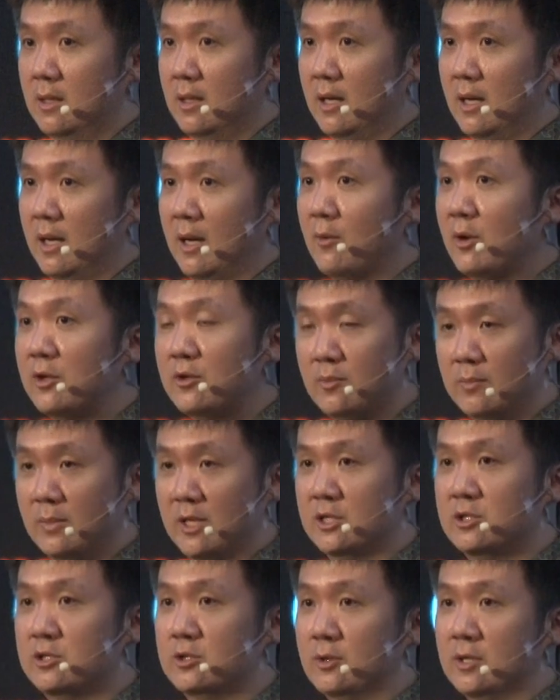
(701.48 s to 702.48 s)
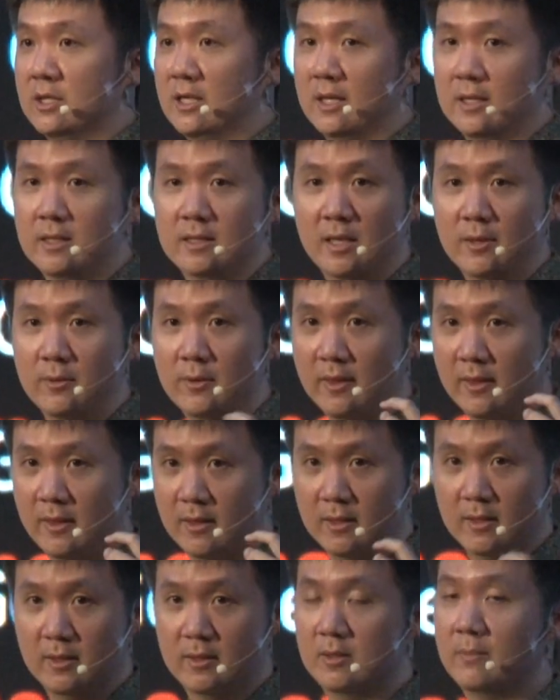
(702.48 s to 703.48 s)
I want to make sure that there is
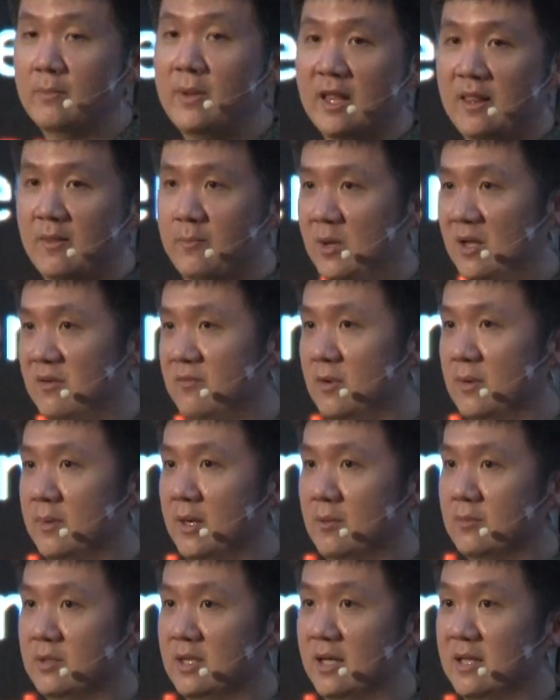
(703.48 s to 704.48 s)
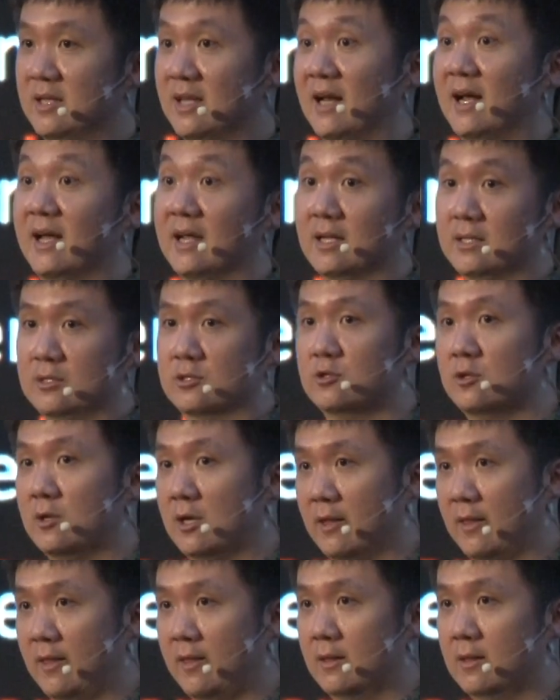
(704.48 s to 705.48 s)
the best platform out there that I can
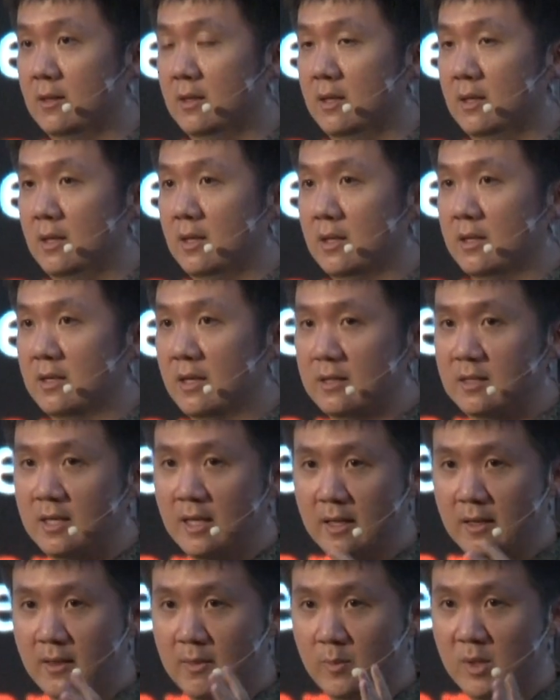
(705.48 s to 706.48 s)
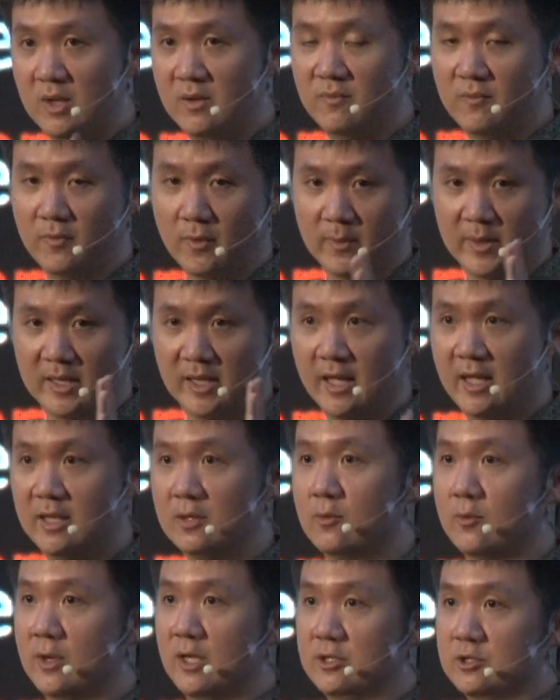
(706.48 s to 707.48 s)
trust, that takes me from an
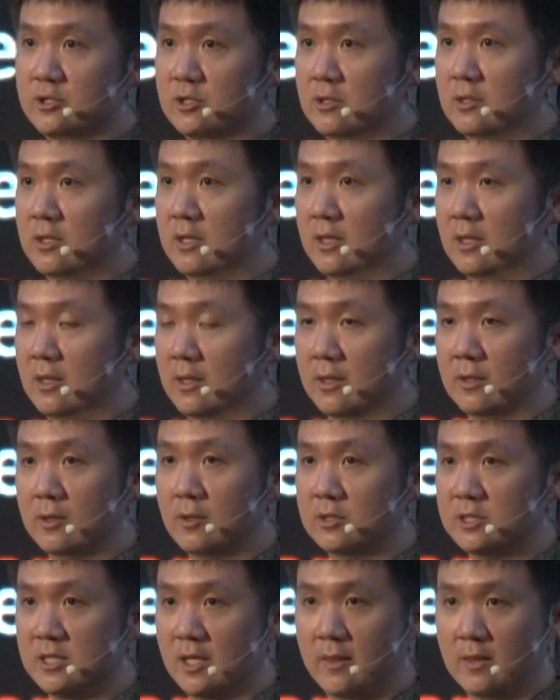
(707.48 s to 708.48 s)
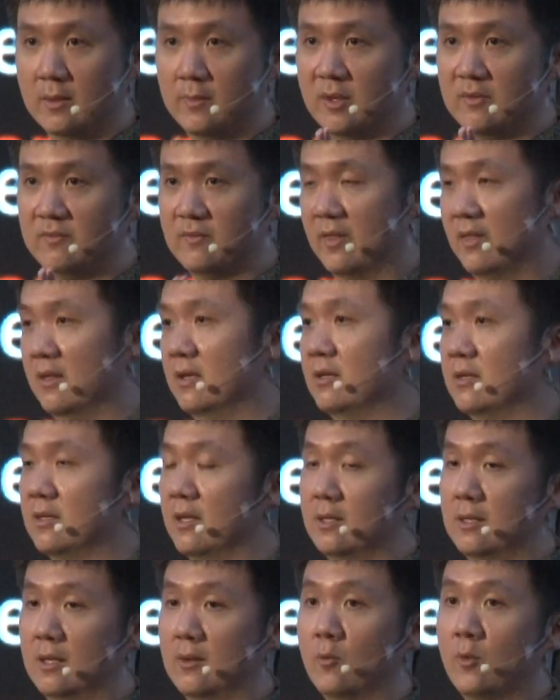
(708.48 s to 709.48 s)
end-to-end journey and not just about
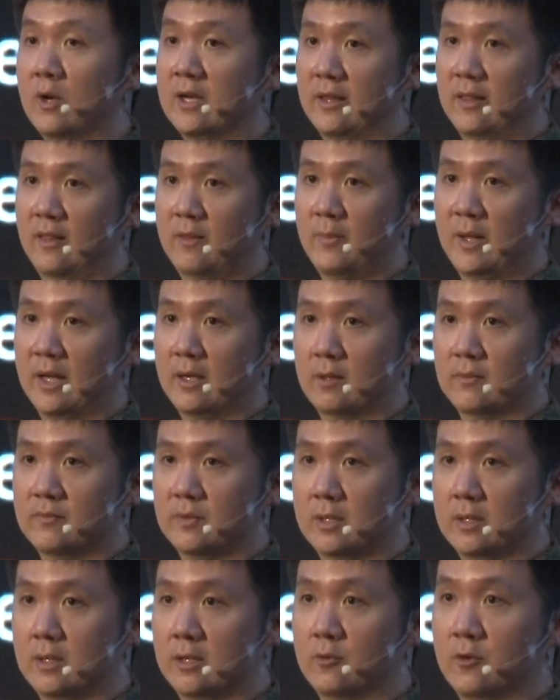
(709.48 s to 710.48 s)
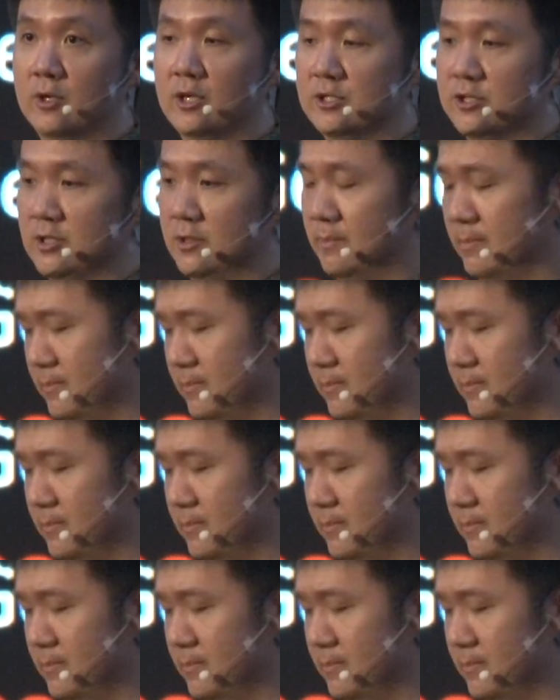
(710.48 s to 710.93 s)
facilitating one aspect of the equation.